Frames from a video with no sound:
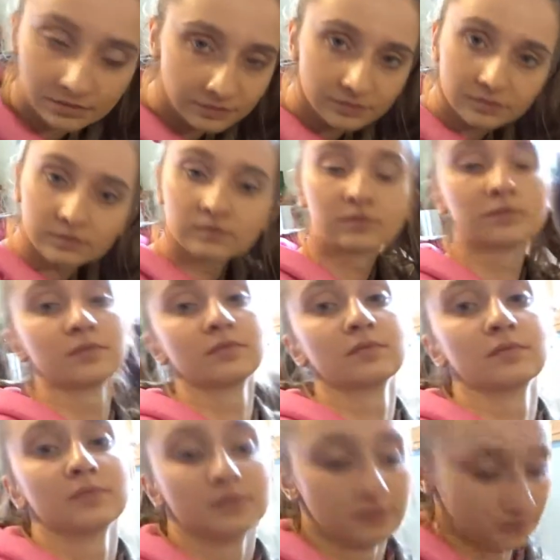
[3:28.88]

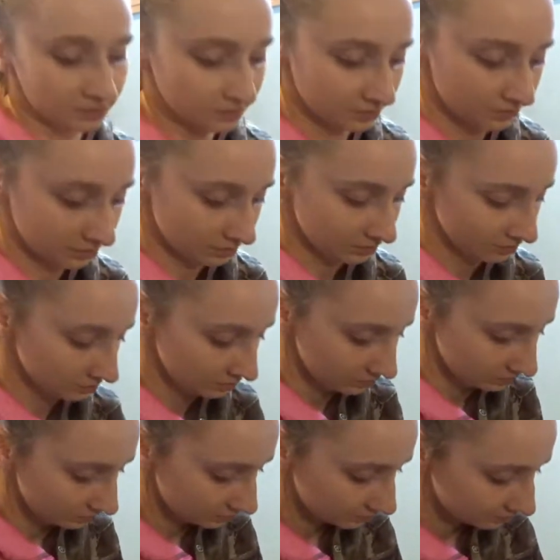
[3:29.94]

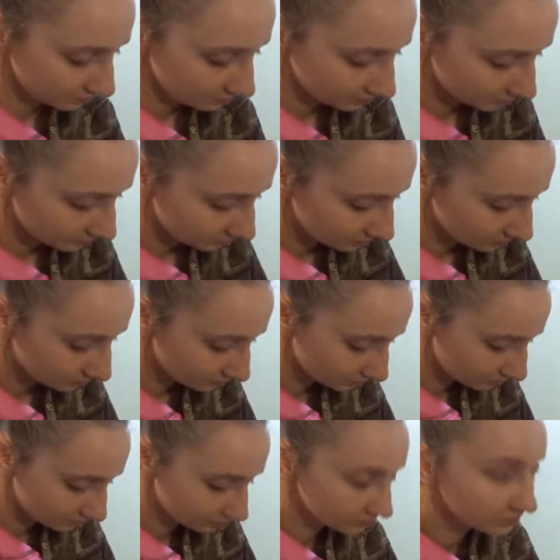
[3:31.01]

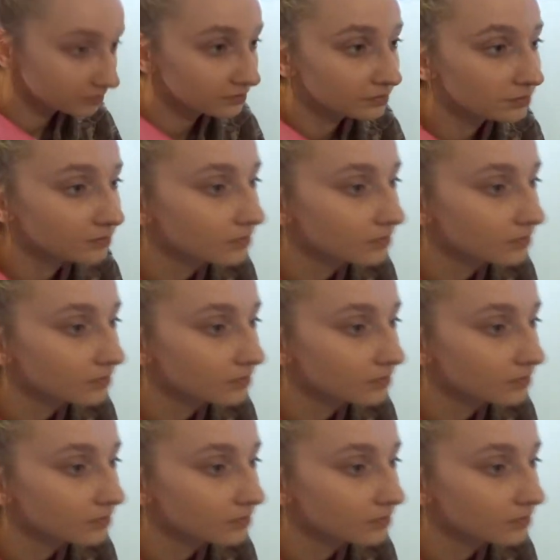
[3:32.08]
Nobody speaks.